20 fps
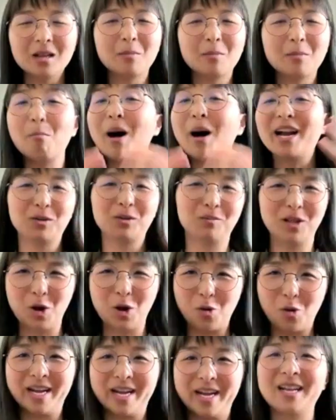mind
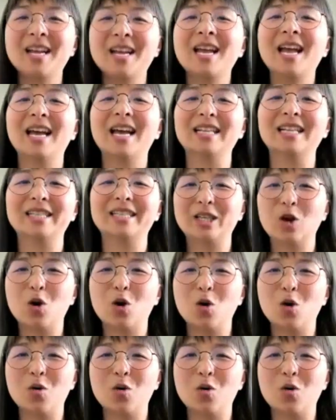blowing. And
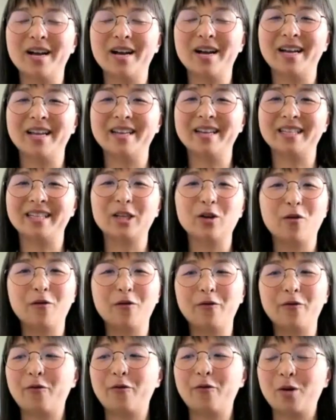so, so
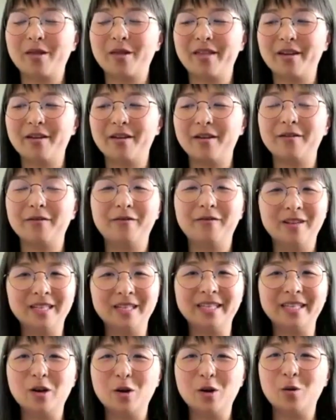for the
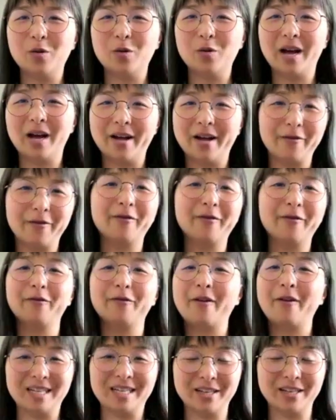physio,
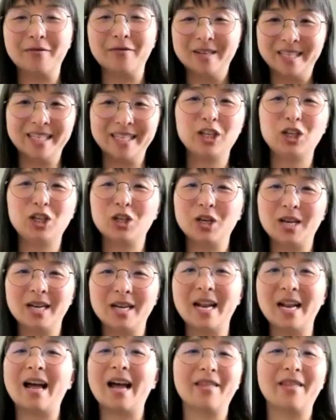as a
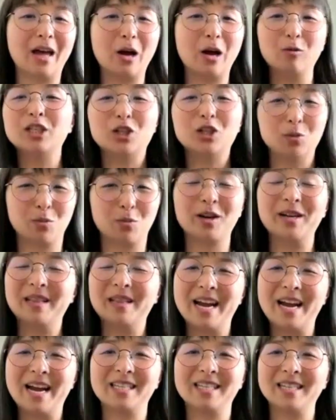physician, that was super
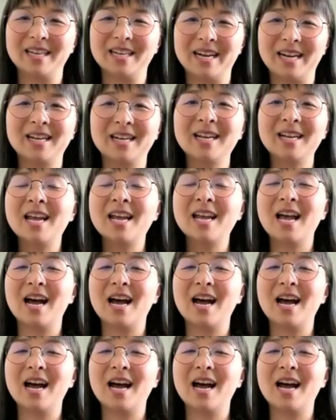enlightening.